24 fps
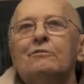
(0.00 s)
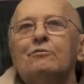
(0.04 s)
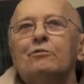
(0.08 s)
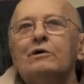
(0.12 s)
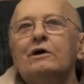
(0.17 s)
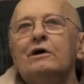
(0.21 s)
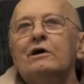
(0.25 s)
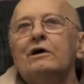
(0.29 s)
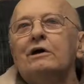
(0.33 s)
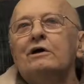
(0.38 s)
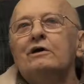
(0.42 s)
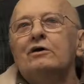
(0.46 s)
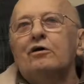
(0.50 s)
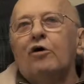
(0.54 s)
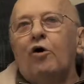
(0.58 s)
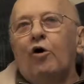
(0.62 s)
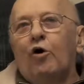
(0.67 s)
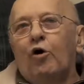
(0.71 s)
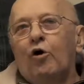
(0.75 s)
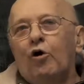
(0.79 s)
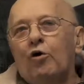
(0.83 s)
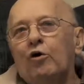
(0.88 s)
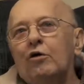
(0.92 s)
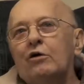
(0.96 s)
we
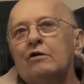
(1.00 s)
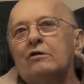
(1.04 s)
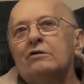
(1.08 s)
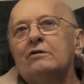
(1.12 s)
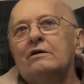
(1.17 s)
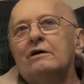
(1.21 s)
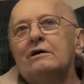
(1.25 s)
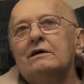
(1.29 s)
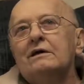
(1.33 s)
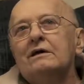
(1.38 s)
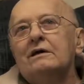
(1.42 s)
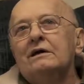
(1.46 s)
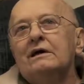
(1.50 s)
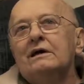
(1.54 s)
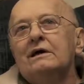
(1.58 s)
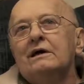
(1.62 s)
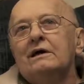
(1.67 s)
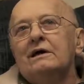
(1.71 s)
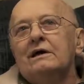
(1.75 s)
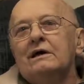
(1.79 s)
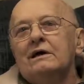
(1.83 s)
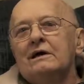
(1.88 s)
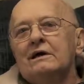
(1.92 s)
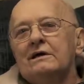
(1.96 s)
called
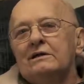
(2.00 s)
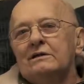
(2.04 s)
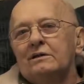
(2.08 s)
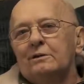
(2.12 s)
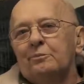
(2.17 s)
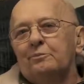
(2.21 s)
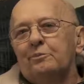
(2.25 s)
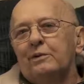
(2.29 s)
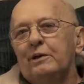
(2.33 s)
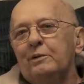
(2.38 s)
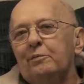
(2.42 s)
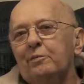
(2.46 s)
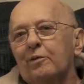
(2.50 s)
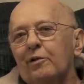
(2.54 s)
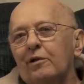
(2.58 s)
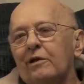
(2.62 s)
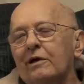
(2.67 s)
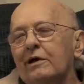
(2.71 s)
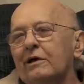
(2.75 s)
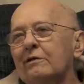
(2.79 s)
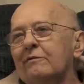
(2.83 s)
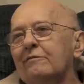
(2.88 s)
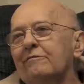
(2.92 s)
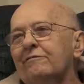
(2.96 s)
the people
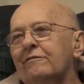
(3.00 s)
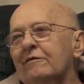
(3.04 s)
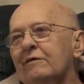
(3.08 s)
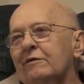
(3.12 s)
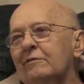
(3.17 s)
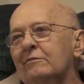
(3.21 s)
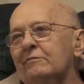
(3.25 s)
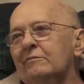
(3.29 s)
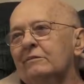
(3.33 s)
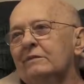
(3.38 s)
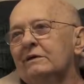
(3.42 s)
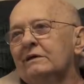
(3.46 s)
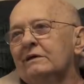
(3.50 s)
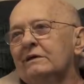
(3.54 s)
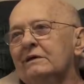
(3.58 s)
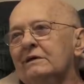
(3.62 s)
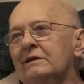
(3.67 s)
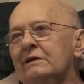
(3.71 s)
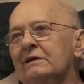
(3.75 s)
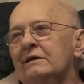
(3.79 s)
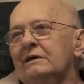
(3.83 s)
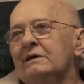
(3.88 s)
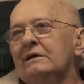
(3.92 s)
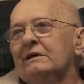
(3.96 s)
in from
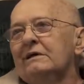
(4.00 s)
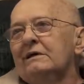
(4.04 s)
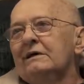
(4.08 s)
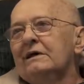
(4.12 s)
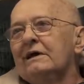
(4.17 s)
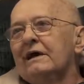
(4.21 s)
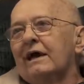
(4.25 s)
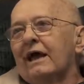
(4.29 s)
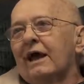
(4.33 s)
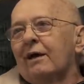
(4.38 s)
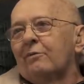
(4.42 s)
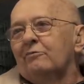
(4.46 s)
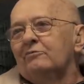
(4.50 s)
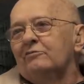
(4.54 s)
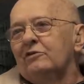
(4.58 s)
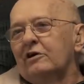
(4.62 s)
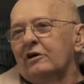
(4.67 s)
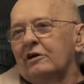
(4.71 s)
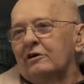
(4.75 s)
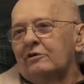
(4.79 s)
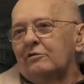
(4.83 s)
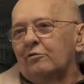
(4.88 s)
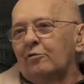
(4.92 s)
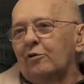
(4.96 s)

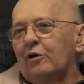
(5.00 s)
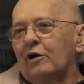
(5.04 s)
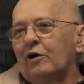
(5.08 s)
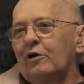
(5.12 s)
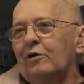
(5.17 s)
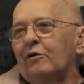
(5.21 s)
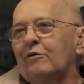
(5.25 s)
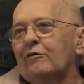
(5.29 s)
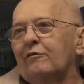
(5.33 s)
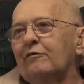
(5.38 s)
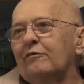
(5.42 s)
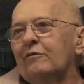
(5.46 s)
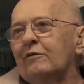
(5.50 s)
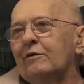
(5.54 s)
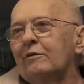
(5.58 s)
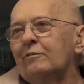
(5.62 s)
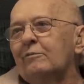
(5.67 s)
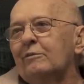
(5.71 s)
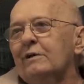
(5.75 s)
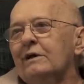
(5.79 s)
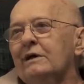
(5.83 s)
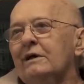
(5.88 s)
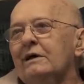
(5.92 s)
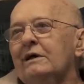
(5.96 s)
MJ-12
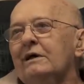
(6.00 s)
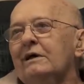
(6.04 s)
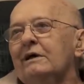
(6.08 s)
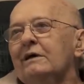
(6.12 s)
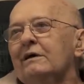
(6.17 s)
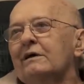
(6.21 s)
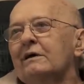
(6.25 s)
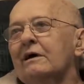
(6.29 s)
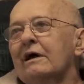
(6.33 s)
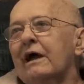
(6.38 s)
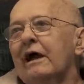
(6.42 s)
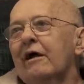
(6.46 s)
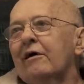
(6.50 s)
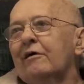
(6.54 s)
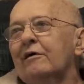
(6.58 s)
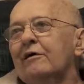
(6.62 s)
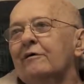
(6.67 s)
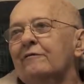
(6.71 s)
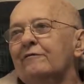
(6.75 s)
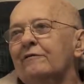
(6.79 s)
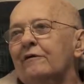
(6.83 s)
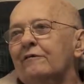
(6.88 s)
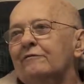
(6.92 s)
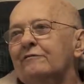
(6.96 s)
from Area
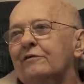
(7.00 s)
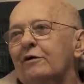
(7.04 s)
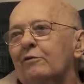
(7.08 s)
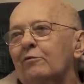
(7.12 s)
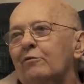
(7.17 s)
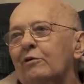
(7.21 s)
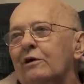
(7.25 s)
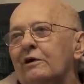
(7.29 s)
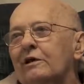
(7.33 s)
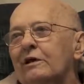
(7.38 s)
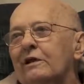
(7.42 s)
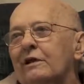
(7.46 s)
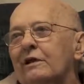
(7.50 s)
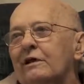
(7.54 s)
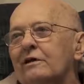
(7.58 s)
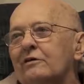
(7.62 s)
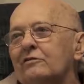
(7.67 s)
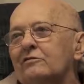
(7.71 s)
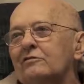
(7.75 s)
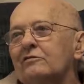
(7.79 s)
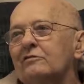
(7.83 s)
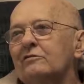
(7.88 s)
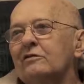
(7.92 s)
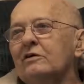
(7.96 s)
51 and
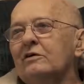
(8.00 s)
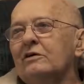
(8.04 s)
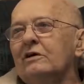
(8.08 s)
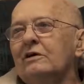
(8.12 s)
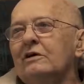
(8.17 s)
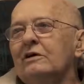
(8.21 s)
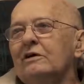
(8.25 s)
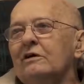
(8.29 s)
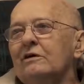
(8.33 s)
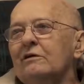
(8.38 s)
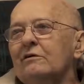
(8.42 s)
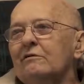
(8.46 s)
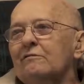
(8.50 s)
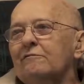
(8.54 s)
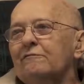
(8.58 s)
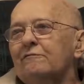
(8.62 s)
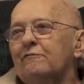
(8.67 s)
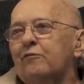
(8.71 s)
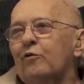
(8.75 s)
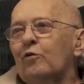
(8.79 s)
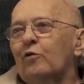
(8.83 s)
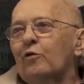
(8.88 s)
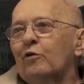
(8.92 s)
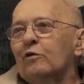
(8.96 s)

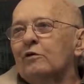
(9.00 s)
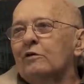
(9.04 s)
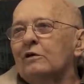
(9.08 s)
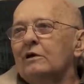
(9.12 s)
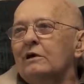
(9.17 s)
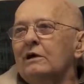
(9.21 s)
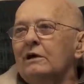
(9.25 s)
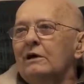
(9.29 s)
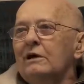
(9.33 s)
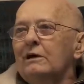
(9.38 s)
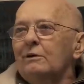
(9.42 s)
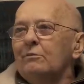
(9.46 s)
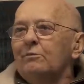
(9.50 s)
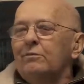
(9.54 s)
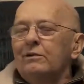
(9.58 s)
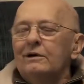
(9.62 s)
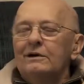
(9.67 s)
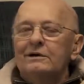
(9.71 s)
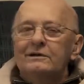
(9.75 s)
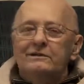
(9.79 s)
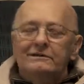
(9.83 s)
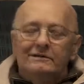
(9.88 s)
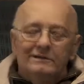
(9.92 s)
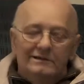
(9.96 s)
S4,
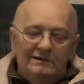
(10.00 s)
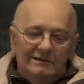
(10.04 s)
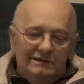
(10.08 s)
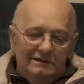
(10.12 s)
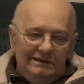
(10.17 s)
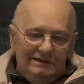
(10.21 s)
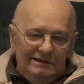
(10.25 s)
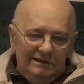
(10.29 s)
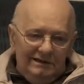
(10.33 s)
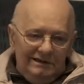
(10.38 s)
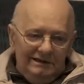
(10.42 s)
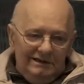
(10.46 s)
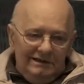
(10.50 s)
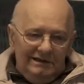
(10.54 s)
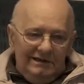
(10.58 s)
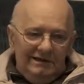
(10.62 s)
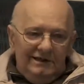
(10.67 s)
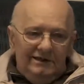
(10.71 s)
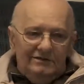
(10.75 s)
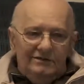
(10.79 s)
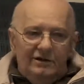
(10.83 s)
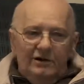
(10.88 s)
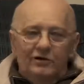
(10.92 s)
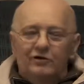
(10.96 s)
but
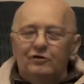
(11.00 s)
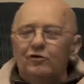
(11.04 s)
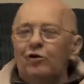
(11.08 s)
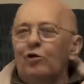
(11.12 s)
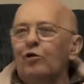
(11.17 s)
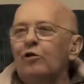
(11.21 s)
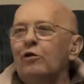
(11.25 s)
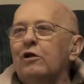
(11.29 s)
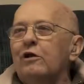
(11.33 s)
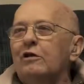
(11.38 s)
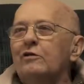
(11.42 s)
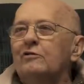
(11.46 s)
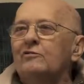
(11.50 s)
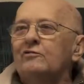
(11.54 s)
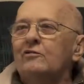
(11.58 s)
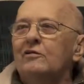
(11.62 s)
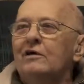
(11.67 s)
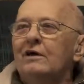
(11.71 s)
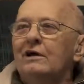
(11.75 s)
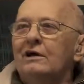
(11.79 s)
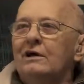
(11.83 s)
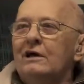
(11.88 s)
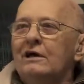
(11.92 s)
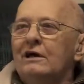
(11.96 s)
they told us
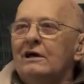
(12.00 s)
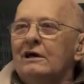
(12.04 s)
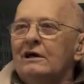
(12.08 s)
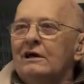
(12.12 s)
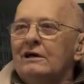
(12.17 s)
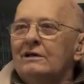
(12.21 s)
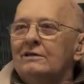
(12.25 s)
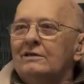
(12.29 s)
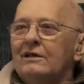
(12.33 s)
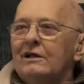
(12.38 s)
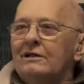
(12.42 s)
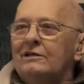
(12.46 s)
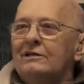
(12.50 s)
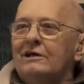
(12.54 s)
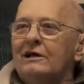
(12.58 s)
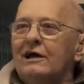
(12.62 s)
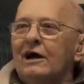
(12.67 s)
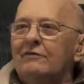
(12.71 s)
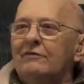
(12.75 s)
that the